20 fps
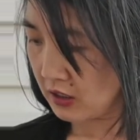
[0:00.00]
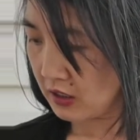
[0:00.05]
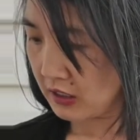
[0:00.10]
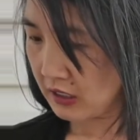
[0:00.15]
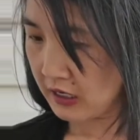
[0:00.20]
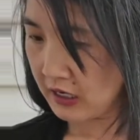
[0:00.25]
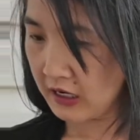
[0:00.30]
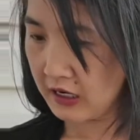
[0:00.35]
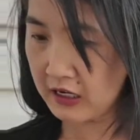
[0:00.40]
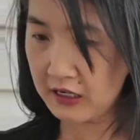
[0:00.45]

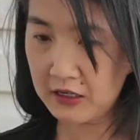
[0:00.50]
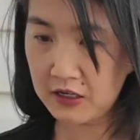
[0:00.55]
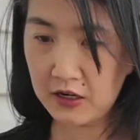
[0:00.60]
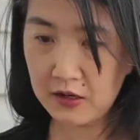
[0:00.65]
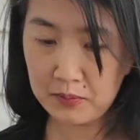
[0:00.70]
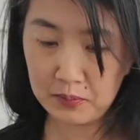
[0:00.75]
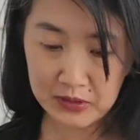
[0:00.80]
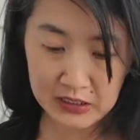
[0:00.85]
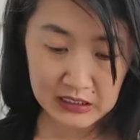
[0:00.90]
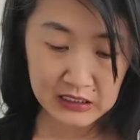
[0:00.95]
I
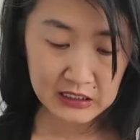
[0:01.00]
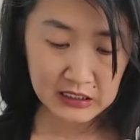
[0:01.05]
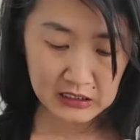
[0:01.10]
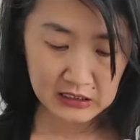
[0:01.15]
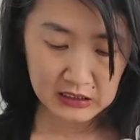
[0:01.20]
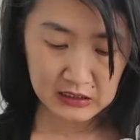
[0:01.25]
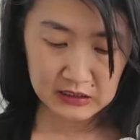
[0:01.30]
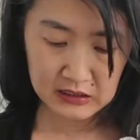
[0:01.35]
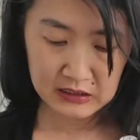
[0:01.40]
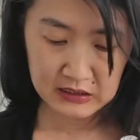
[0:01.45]
beaded
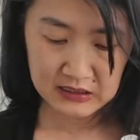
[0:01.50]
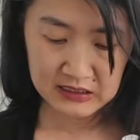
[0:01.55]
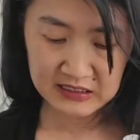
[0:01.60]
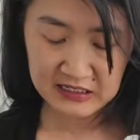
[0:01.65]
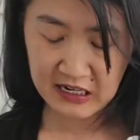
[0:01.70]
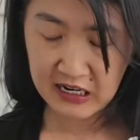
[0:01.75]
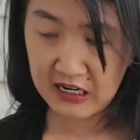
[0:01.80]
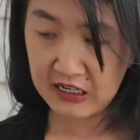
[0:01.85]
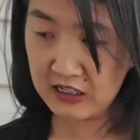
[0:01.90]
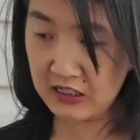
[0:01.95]

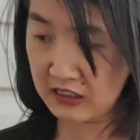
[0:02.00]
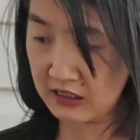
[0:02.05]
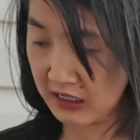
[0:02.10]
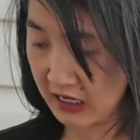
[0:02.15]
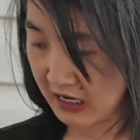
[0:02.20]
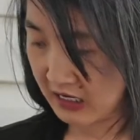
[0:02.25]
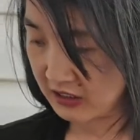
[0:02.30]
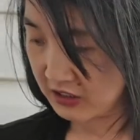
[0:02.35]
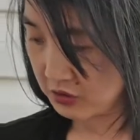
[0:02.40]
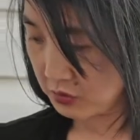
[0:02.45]
instead
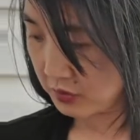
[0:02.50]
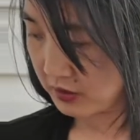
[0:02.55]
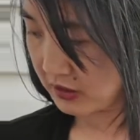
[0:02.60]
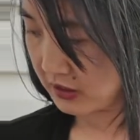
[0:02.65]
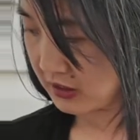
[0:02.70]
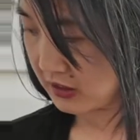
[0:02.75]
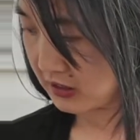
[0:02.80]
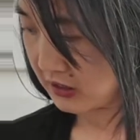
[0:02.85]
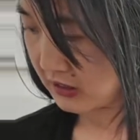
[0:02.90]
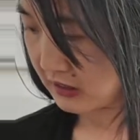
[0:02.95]

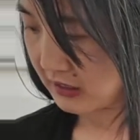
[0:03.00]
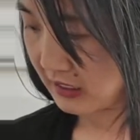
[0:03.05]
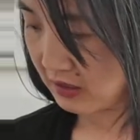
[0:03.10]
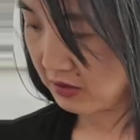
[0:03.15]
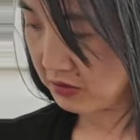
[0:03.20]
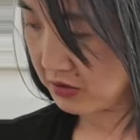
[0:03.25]
last week, and now